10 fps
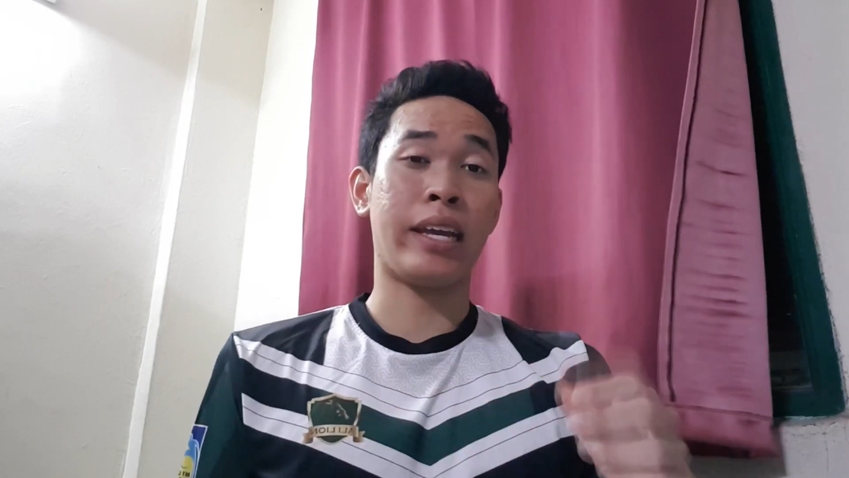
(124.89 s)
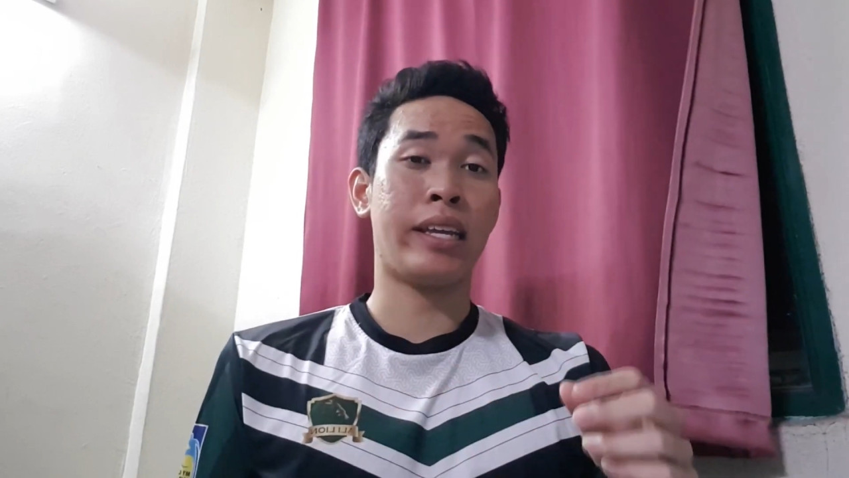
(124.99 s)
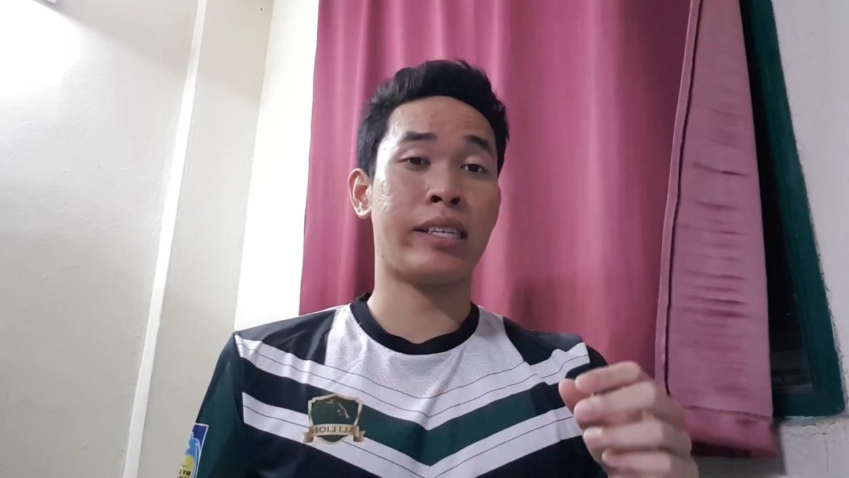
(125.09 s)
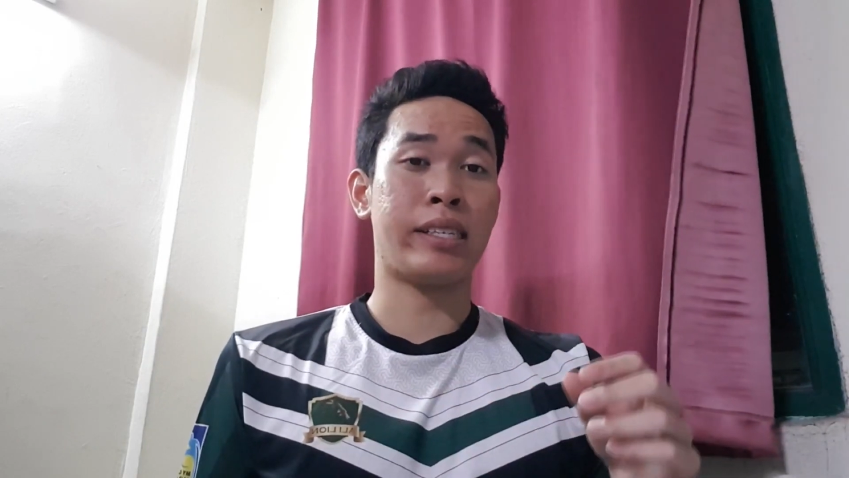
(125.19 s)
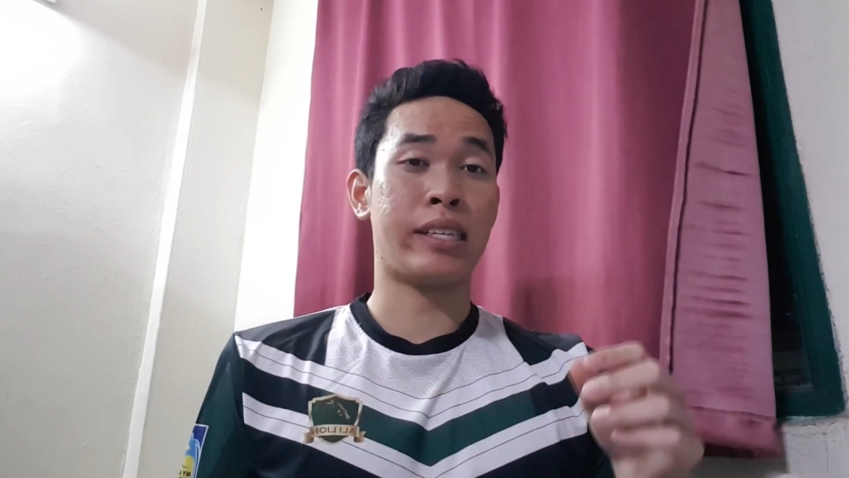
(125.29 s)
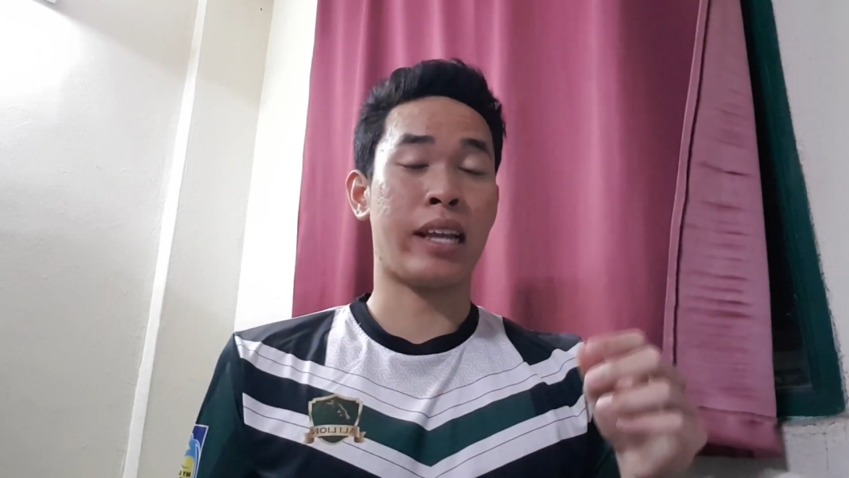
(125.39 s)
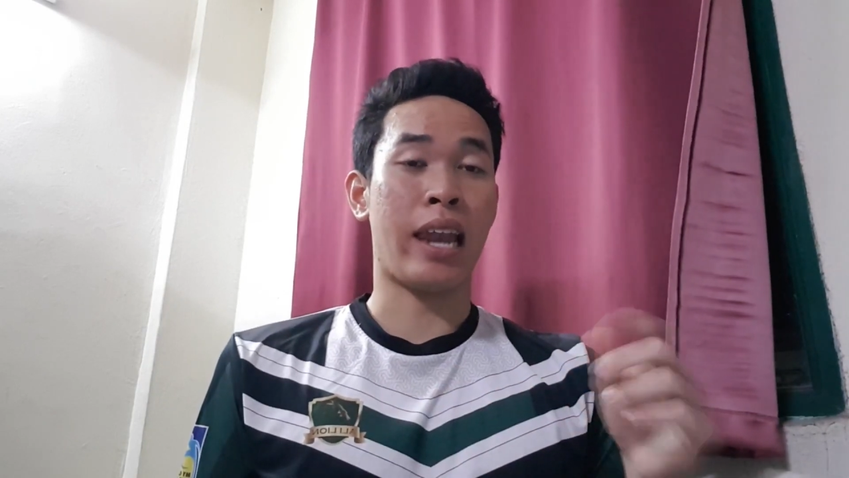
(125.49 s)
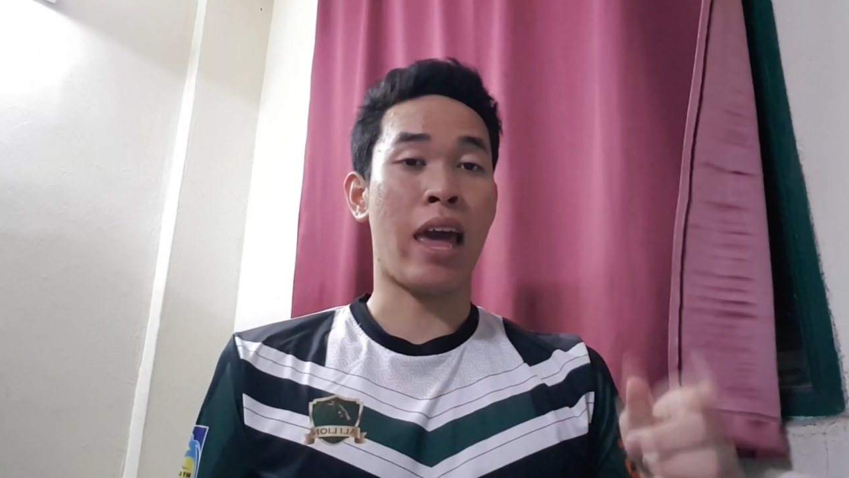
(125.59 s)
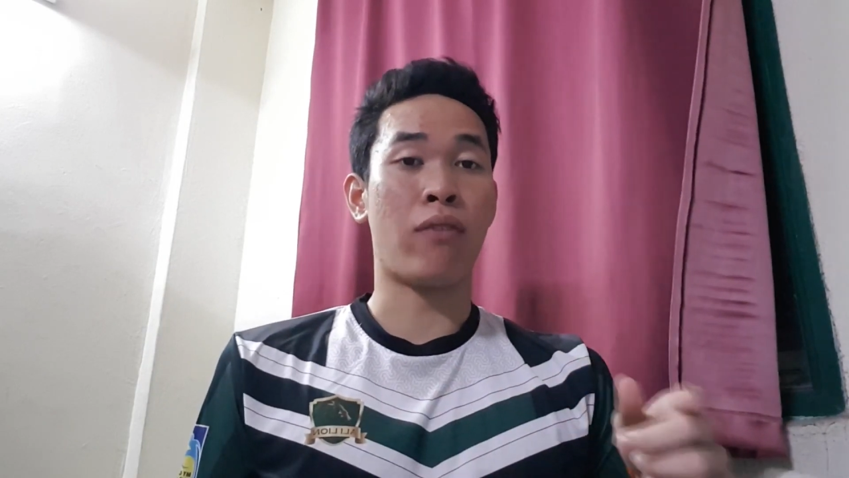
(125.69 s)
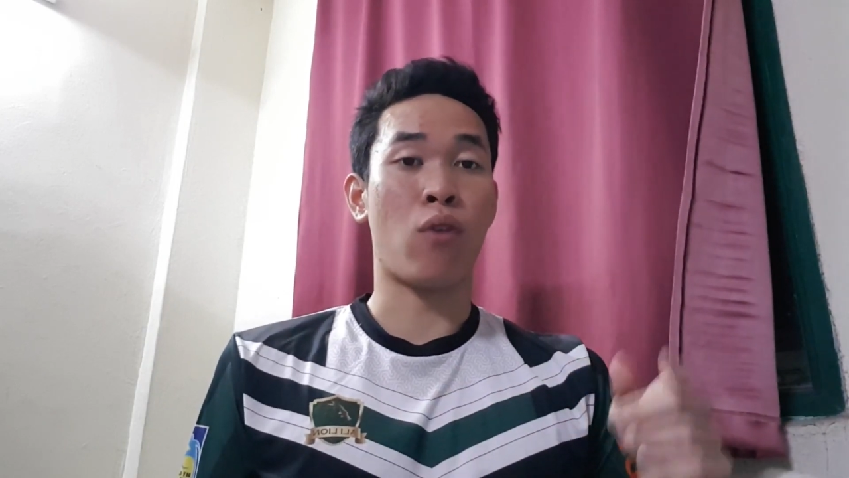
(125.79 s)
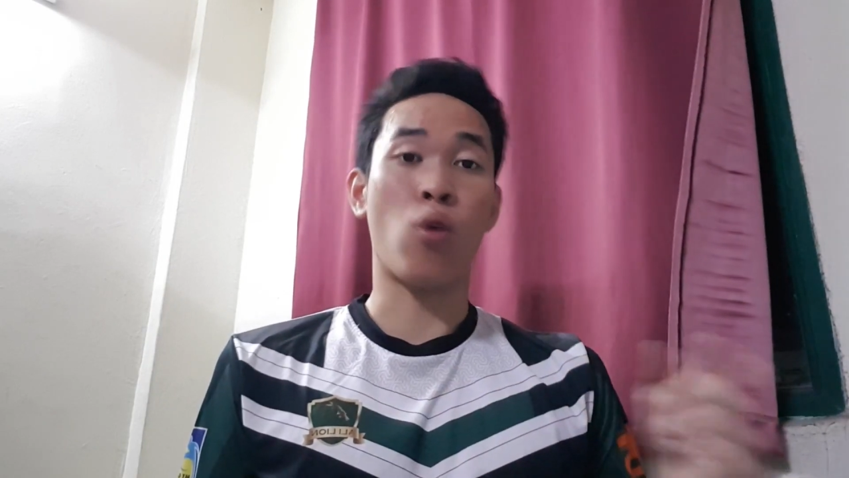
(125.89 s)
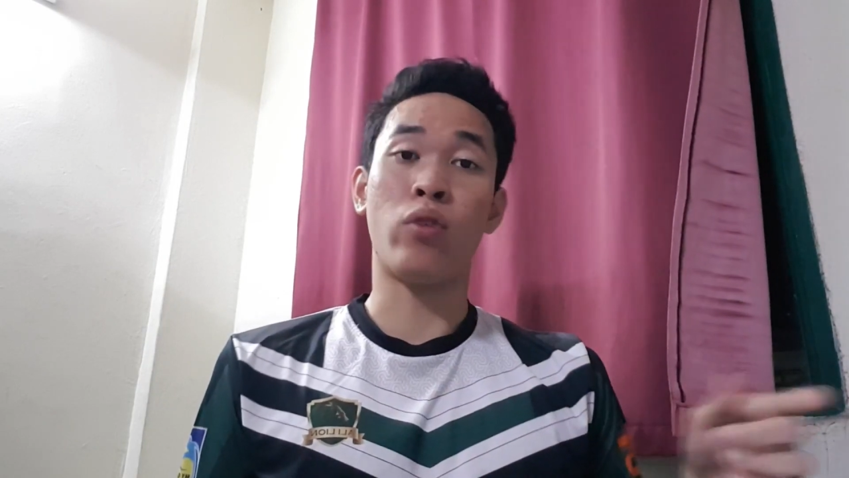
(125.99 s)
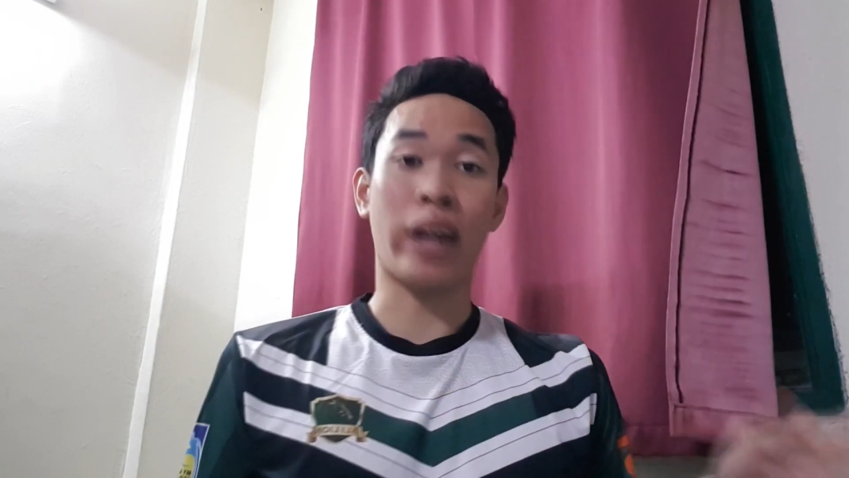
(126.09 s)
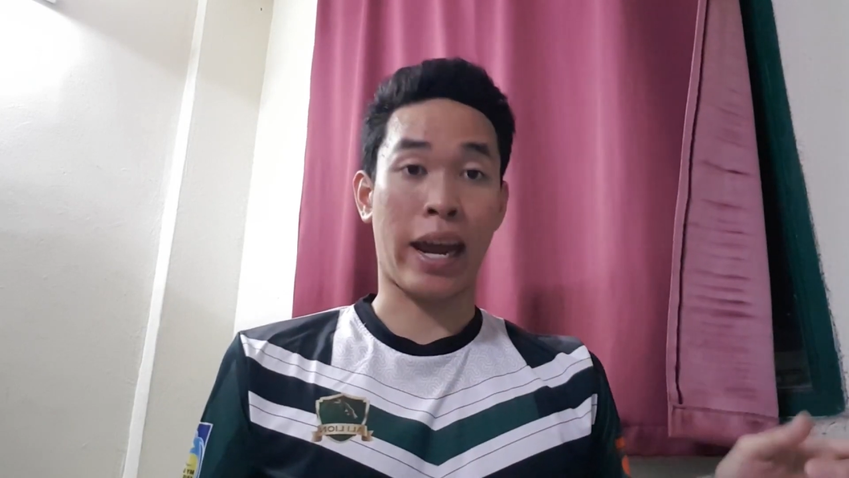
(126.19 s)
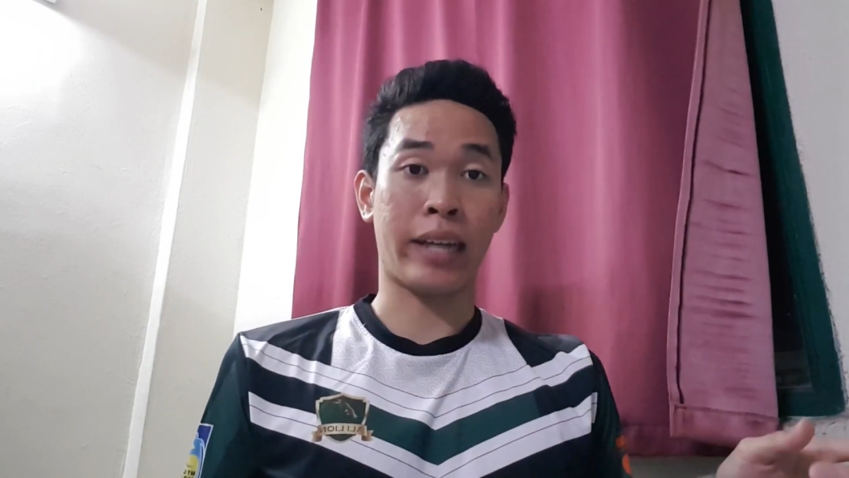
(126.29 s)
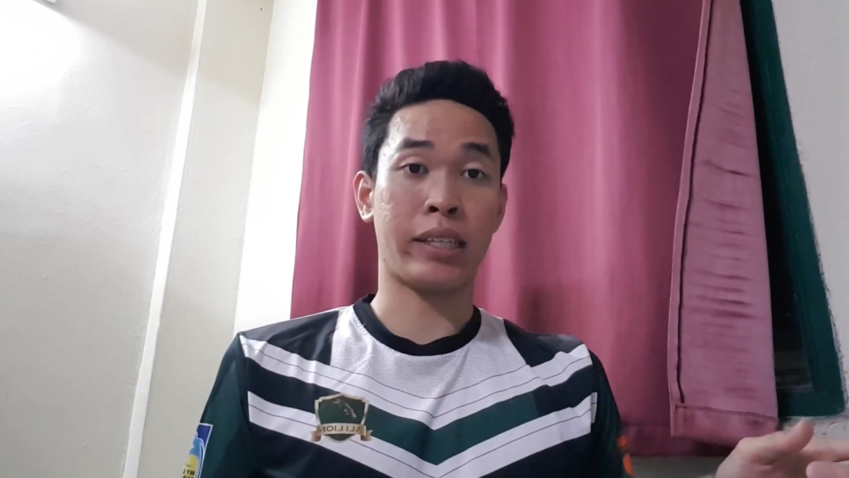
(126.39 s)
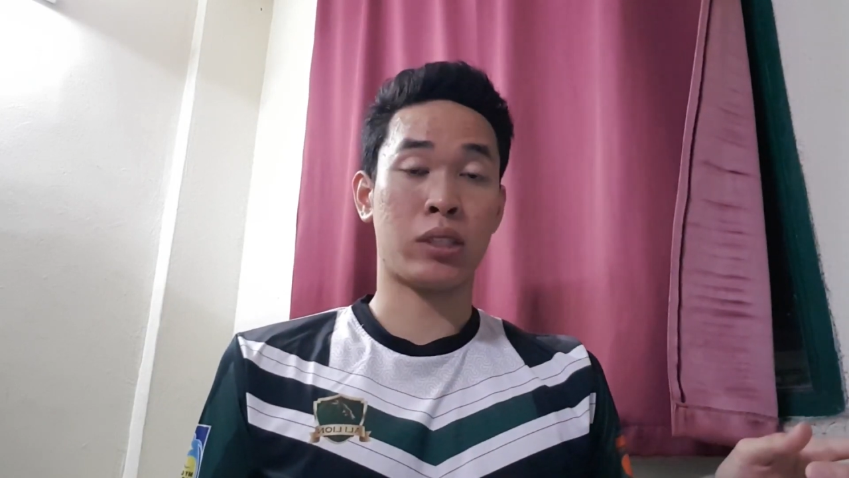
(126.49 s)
it is left overnight